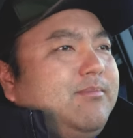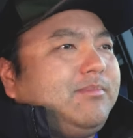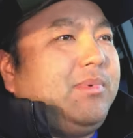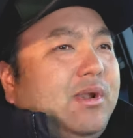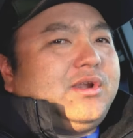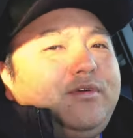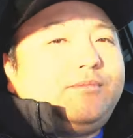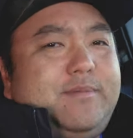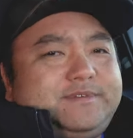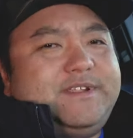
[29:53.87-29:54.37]

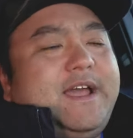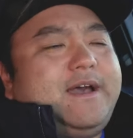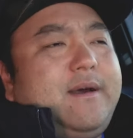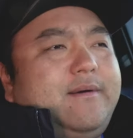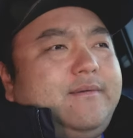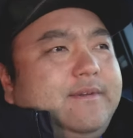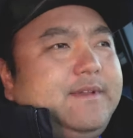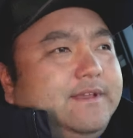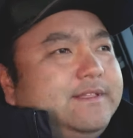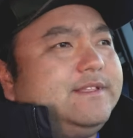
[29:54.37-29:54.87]
blurped
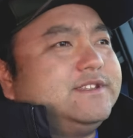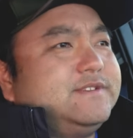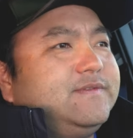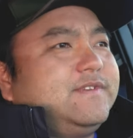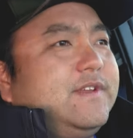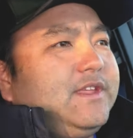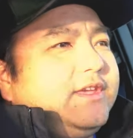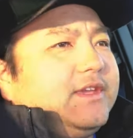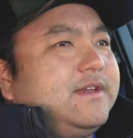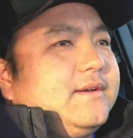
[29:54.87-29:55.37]
out in this
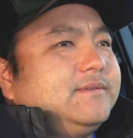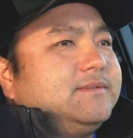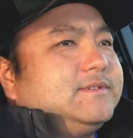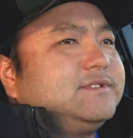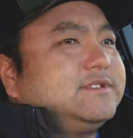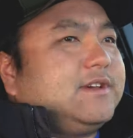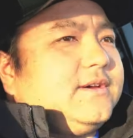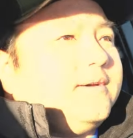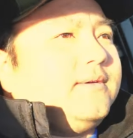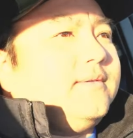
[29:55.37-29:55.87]
video.
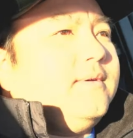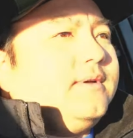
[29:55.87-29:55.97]
So